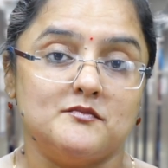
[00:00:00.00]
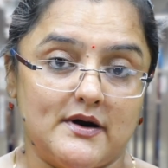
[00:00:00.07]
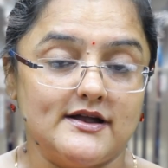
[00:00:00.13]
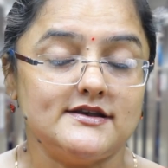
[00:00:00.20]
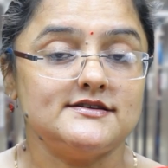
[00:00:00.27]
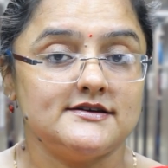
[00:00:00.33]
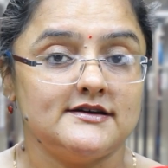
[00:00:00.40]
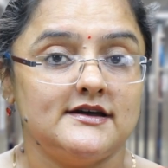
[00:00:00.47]

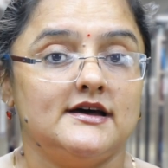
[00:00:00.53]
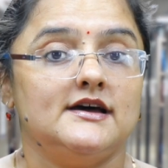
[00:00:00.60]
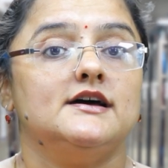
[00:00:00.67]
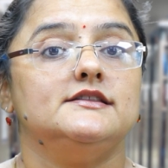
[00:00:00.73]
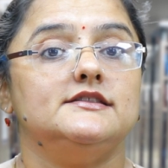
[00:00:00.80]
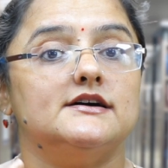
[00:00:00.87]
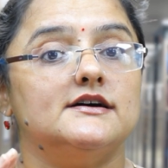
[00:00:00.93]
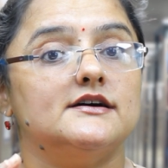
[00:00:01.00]
But
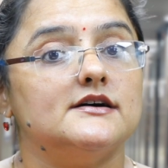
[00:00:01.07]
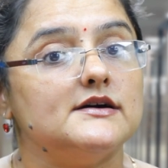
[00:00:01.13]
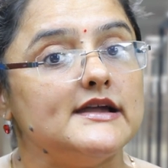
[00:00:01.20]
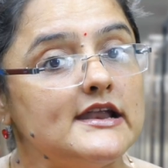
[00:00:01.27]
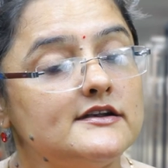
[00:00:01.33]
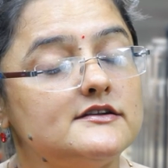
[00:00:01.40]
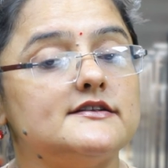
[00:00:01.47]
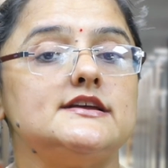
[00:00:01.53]
the
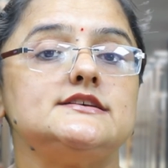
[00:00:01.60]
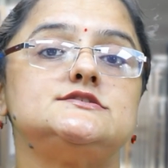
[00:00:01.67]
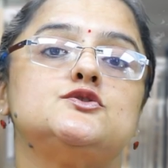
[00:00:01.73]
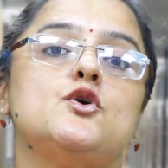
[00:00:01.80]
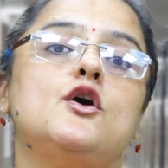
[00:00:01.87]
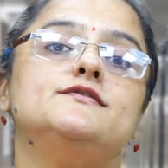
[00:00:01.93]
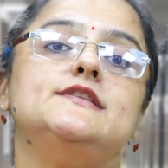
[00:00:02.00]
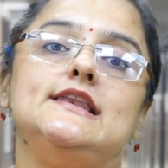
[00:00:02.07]

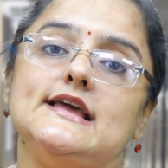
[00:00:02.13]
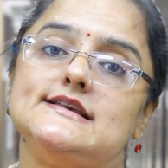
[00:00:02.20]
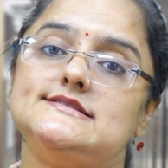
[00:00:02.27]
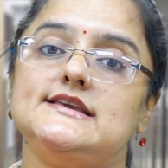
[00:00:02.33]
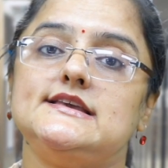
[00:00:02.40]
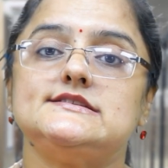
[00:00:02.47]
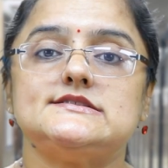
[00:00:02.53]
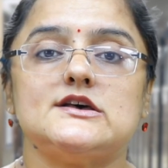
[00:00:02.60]
interest of the
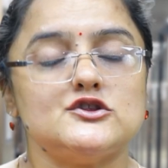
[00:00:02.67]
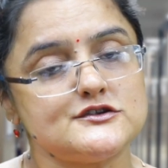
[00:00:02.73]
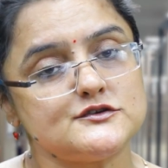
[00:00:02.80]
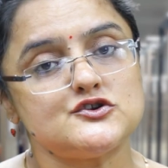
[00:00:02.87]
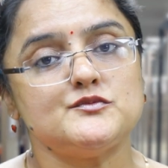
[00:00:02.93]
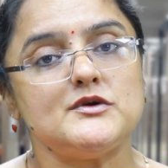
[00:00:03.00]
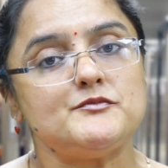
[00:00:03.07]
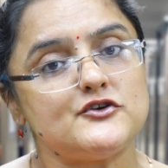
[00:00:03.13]
lessee is
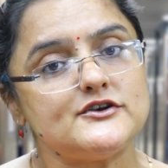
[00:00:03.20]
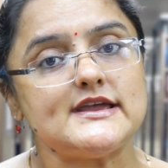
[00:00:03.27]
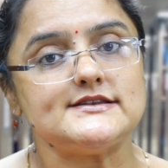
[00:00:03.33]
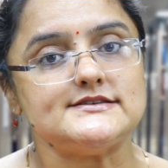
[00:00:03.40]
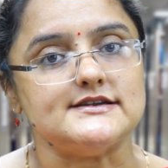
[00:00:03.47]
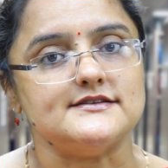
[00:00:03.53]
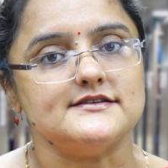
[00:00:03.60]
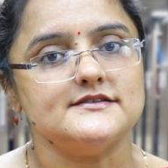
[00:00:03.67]
also to be
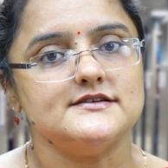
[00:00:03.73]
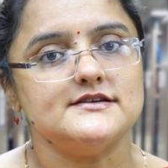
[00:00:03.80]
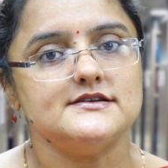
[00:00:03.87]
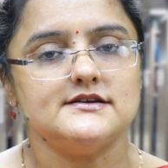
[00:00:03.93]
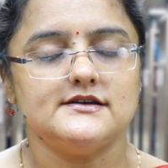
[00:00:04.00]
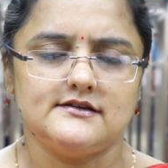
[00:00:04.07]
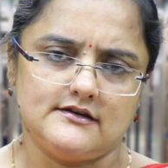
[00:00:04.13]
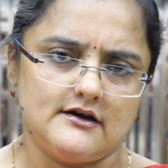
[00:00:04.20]
protected.
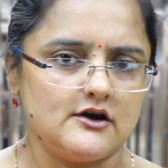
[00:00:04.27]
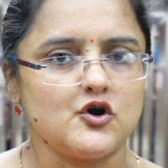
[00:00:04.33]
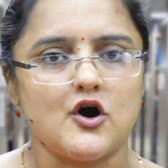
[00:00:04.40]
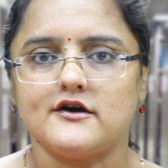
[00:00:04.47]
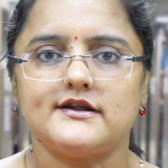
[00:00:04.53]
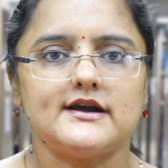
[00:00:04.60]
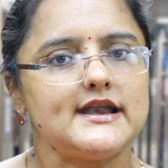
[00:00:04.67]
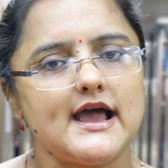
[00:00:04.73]
A
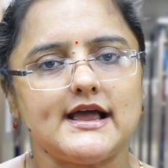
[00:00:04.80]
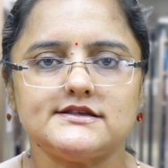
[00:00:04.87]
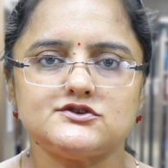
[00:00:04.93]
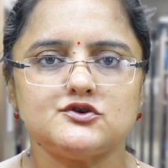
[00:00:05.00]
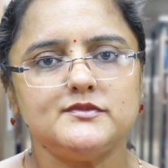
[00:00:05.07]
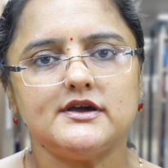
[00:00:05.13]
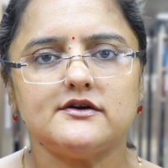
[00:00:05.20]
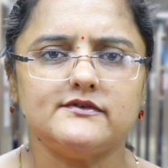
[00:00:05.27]
contract
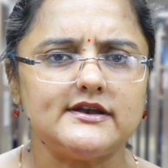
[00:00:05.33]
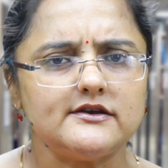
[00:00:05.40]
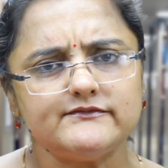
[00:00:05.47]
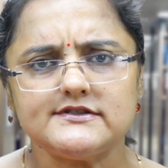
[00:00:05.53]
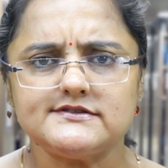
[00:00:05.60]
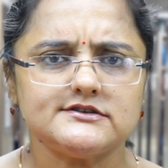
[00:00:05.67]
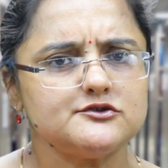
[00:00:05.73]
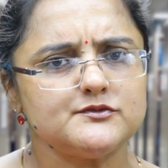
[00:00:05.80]
has to be a
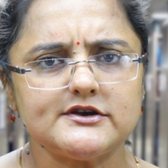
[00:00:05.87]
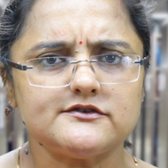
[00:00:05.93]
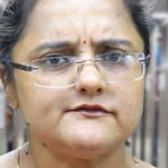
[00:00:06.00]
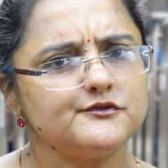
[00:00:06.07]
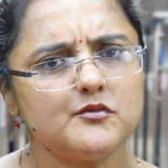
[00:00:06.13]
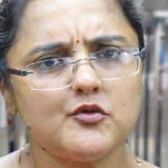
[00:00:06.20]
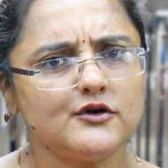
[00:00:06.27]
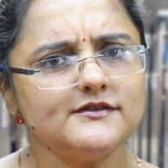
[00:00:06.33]
win-win
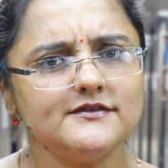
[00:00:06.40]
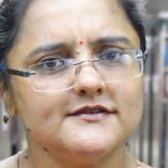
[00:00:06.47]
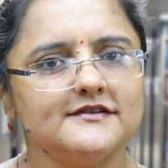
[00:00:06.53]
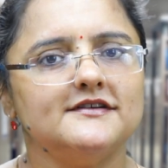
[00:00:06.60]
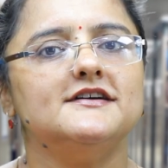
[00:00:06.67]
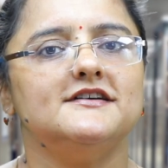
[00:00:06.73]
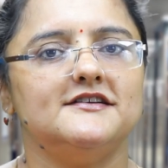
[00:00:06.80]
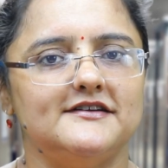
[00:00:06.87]
situation for both
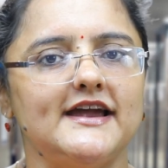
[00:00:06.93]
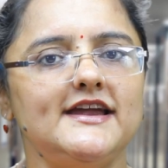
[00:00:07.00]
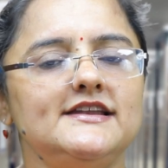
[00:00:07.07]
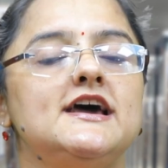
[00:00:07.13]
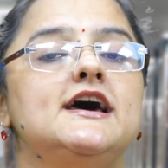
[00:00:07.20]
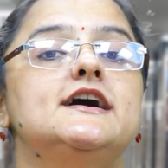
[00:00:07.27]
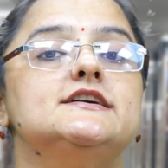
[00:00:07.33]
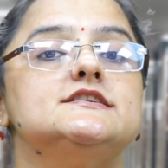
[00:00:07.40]
right?
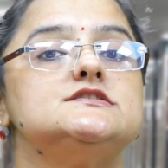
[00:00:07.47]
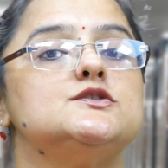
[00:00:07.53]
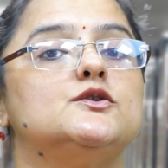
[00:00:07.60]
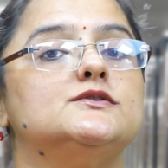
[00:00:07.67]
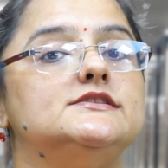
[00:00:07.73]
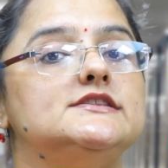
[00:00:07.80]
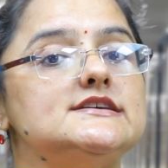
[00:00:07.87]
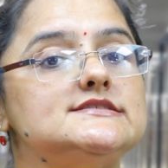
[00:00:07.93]

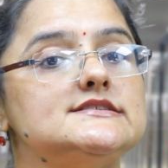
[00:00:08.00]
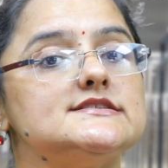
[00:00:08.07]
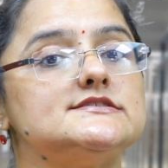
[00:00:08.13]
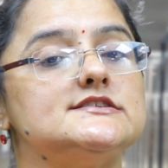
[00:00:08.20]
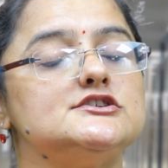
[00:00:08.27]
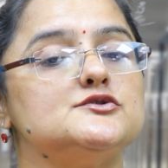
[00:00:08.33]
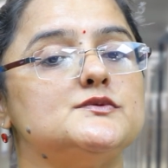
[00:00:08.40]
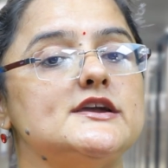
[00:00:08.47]
So this is
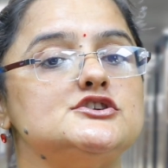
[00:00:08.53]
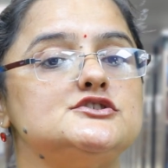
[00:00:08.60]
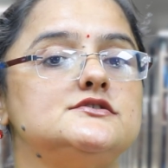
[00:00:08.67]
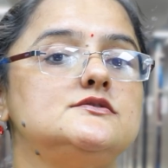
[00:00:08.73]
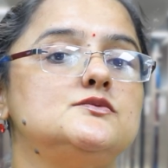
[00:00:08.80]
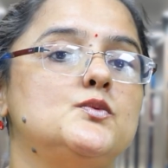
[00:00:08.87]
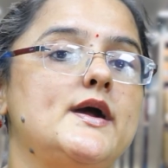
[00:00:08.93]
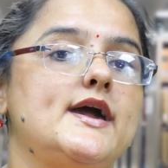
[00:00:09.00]
a
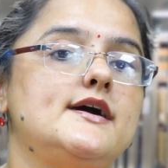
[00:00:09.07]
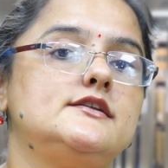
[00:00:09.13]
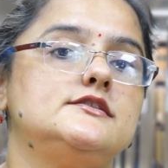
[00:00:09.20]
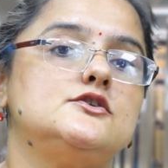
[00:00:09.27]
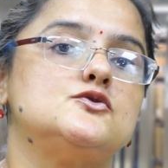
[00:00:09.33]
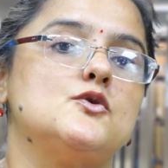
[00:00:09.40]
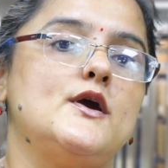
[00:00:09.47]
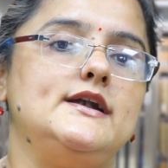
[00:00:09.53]
situation
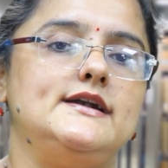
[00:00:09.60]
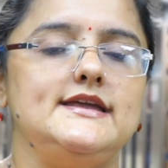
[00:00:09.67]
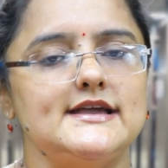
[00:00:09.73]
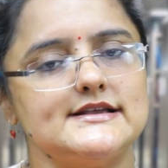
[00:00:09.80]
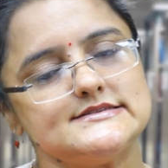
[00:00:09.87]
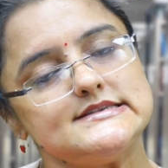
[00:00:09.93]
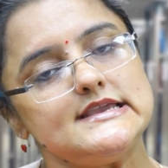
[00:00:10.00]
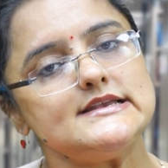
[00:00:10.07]
where the
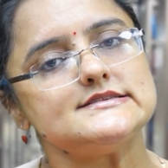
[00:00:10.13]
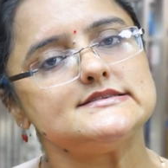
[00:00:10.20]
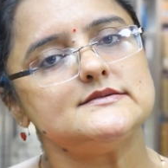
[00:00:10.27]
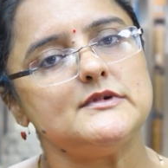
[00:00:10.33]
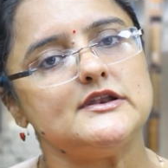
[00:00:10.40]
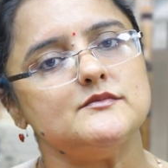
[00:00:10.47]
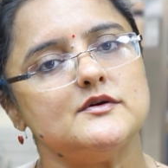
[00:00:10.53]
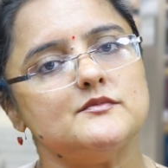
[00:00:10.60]
royalty exceeds
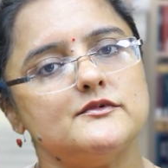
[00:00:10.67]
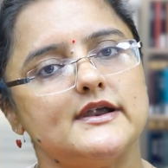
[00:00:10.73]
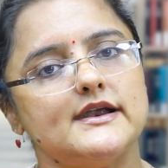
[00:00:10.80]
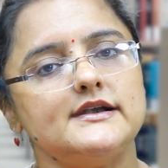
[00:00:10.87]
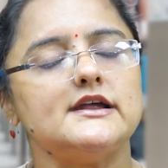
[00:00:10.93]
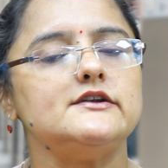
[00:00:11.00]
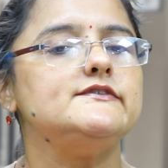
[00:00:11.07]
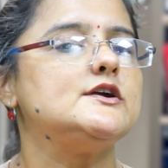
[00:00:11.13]
the minimum
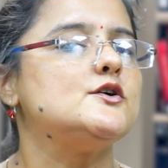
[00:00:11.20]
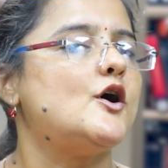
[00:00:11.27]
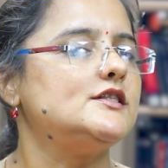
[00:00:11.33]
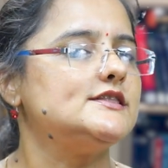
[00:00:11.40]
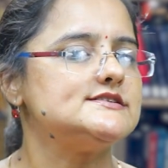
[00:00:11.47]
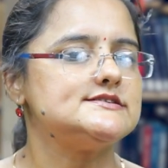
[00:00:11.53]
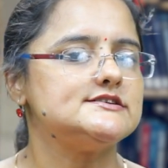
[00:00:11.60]
rent and we call